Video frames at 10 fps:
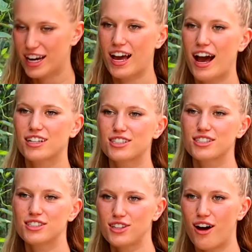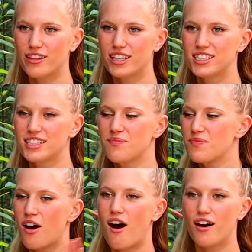and I actually saw this
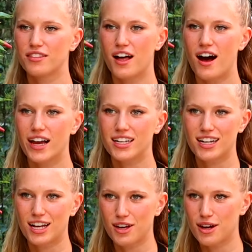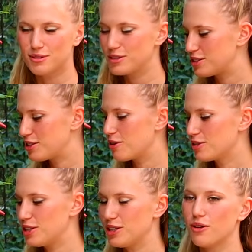online and I thought it was so
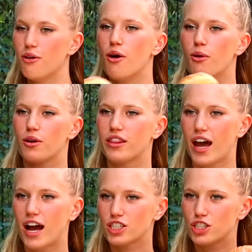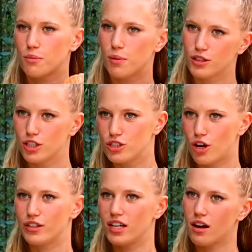cute where they actually put the
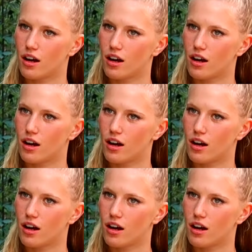donut